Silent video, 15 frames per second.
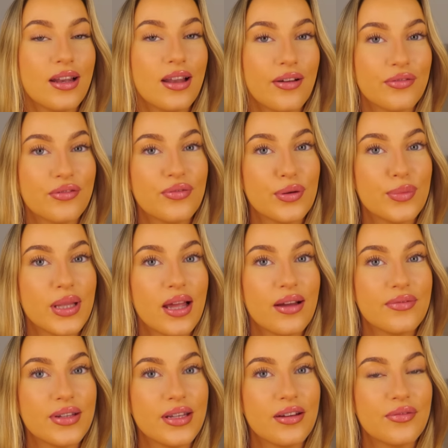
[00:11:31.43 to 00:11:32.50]
loved filming that
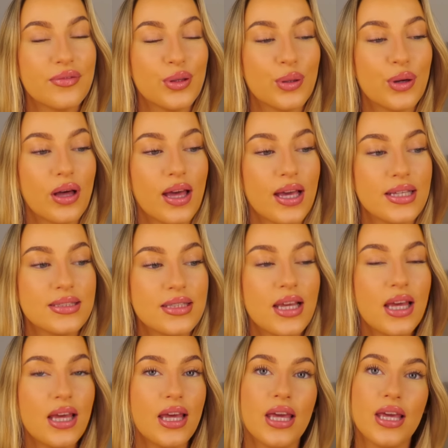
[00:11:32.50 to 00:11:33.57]
video for you guys.
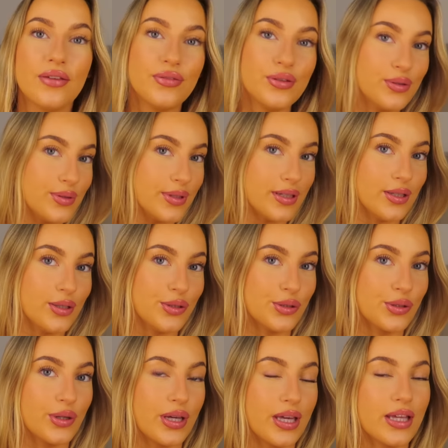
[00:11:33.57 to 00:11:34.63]
If you did
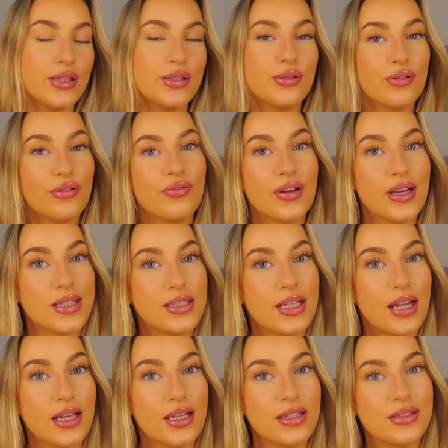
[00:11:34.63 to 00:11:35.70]
enjoy, do not forget to
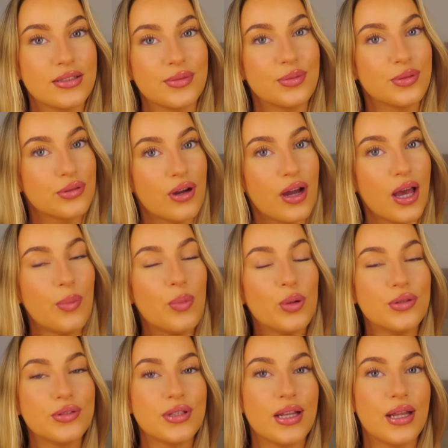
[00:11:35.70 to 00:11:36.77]
like and subscribe.
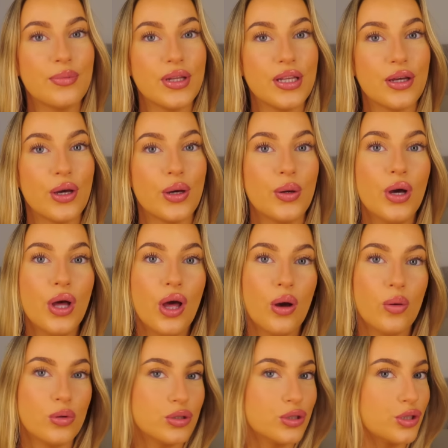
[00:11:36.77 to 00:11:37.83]
Also let me know
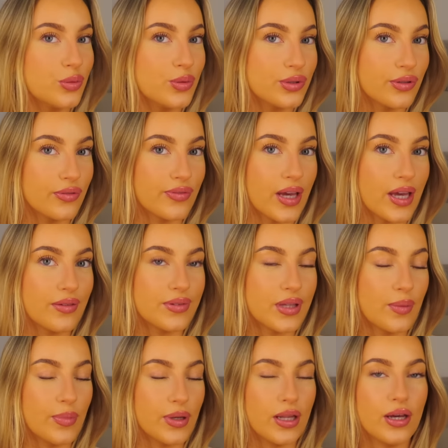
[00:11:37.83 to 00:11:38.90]
what shoe was your fave
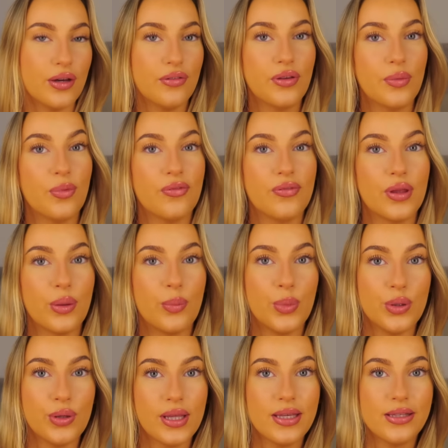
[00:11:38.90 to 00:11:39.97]
down below, if you prefer the
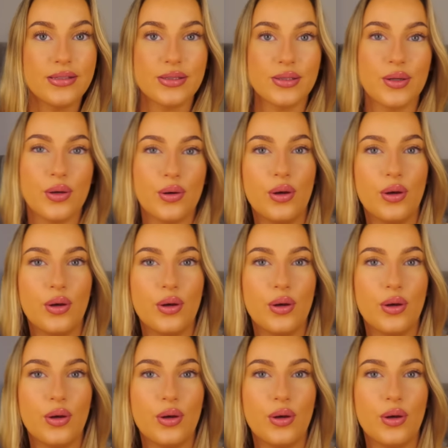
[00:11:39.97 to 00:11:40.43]
booties